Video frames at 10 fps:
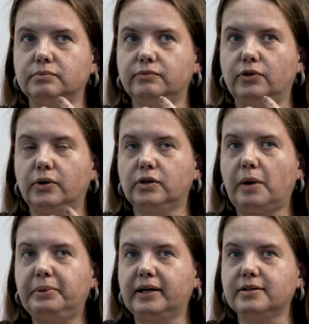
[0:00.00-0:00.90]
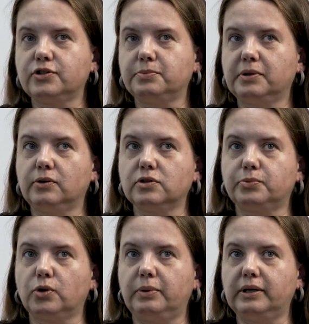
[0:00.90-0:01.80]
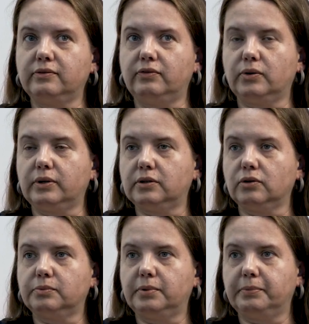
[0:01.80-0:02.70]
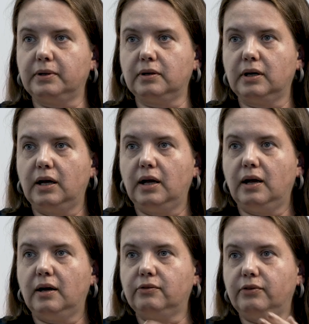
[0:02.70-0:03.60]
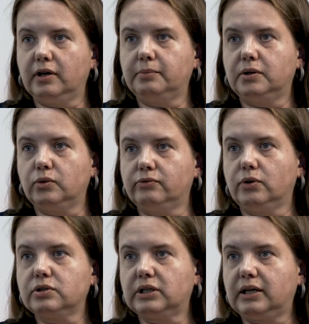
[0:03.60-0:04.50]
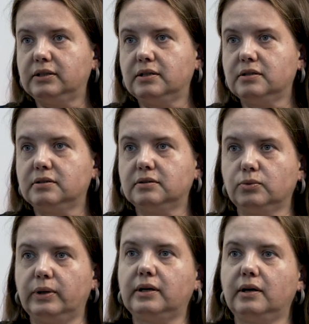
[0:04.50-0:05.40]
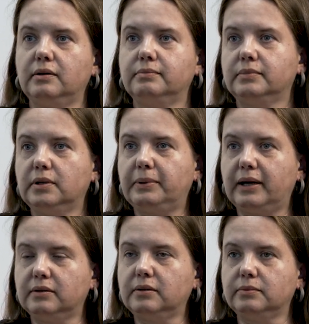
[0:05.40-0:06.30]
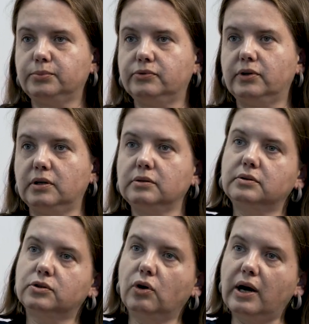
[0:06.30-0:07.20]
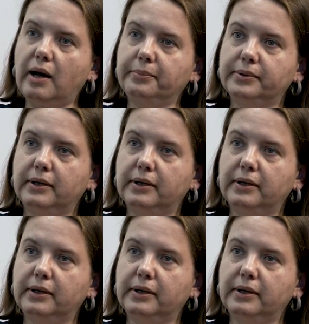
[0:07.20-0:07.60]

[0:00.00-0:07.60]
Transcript: there were no applicants just because probably there were not people available with those studies when I put the role up.